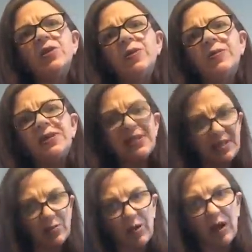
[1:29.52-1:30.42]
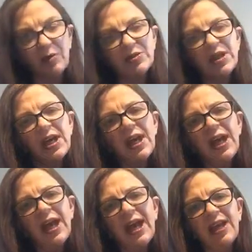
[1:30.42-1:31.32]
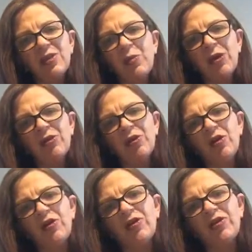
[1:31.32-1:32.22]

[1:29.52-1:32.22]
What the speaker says: the business world, it's whether or not